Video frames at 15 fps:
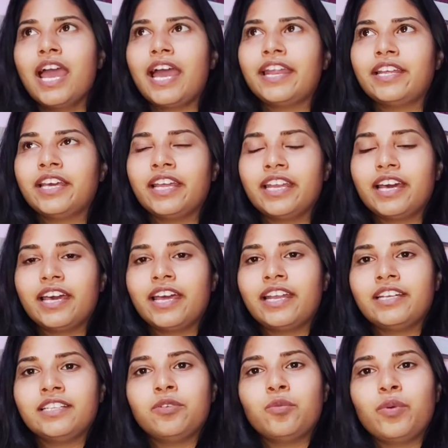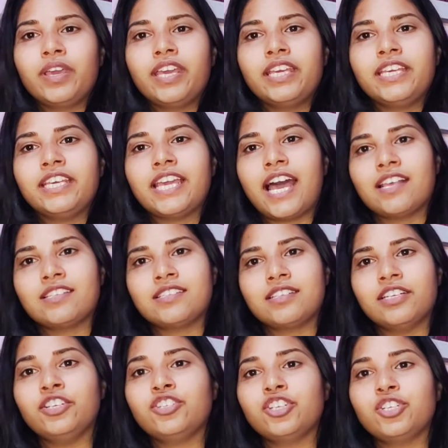and the way he has
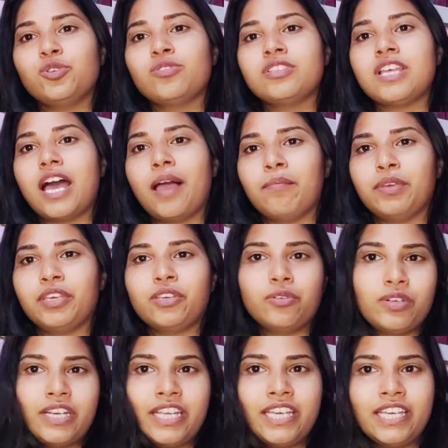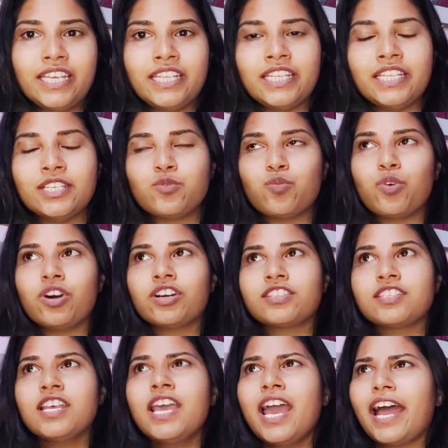introduced the ambiguity in his
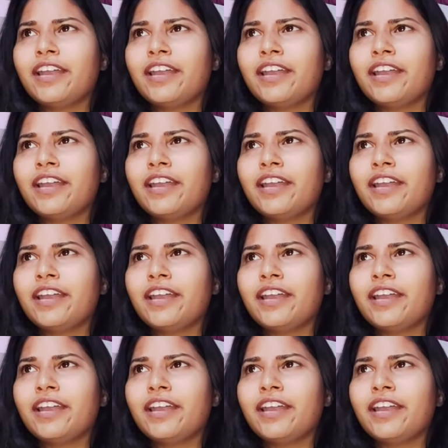works,